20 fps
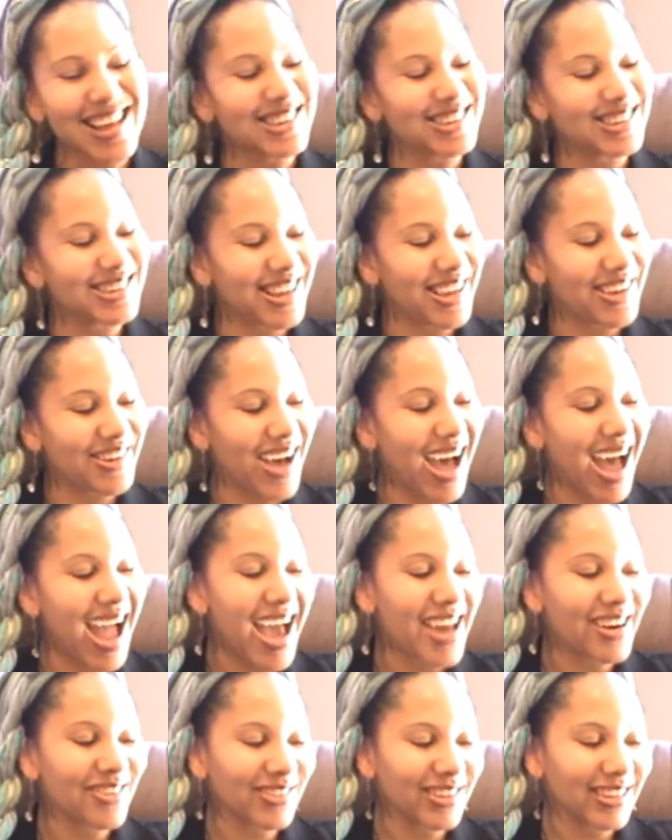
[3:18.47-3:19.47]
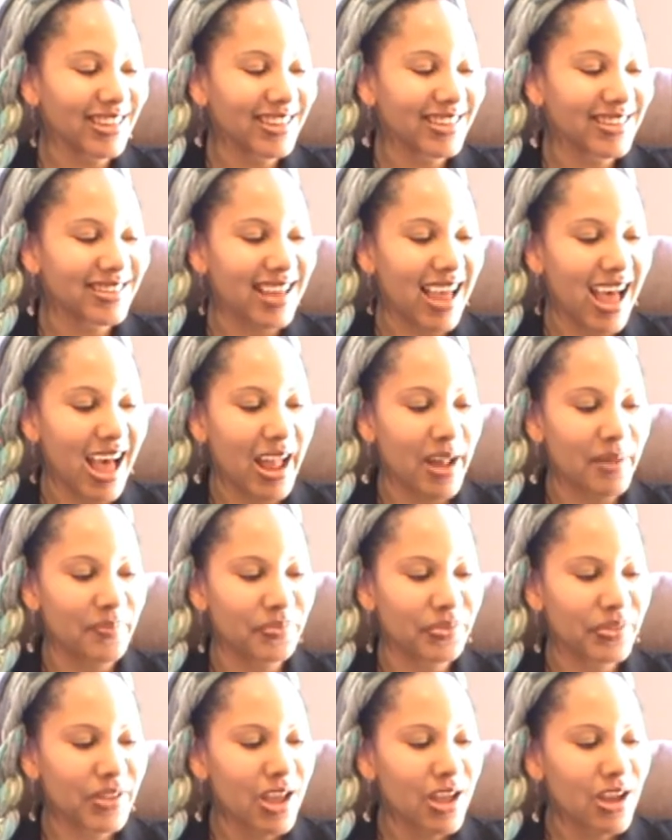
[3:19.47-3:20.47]
So I had a really good
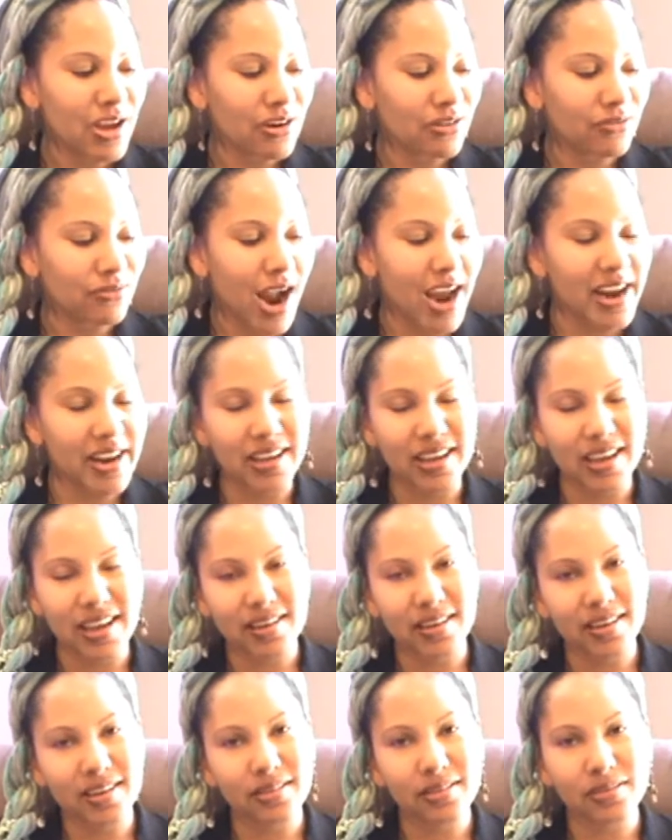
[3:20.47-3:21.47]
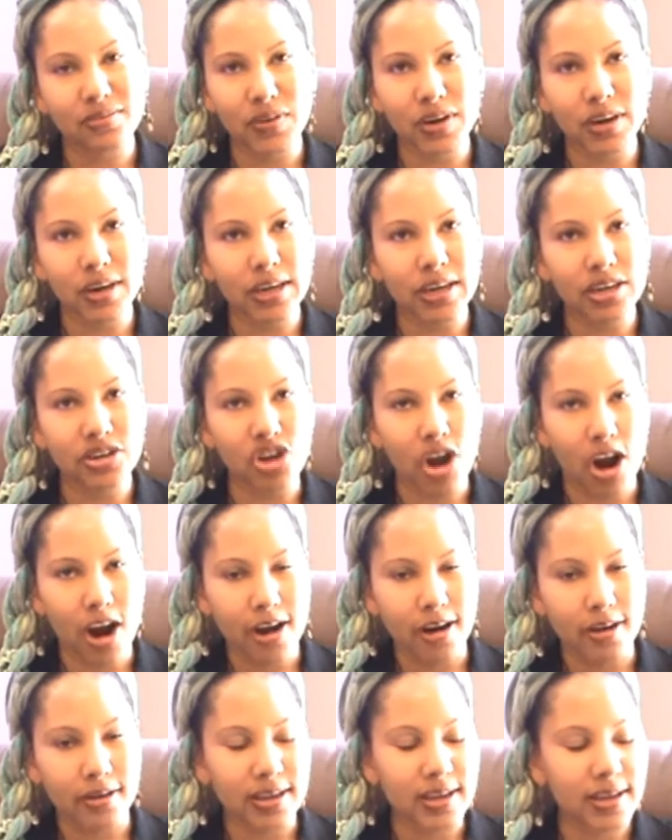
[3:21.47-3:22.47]
time writing it. It's very
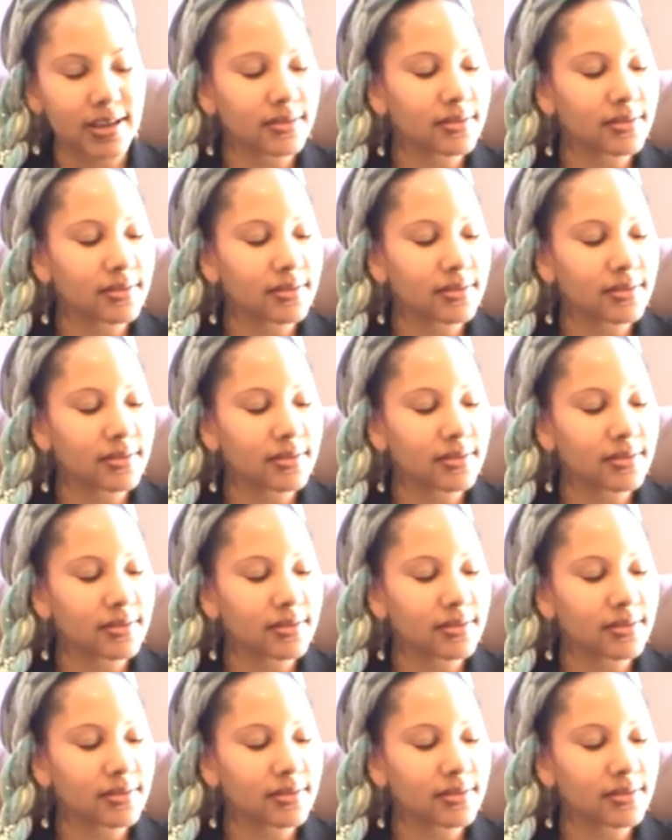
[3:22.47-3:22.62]
dark.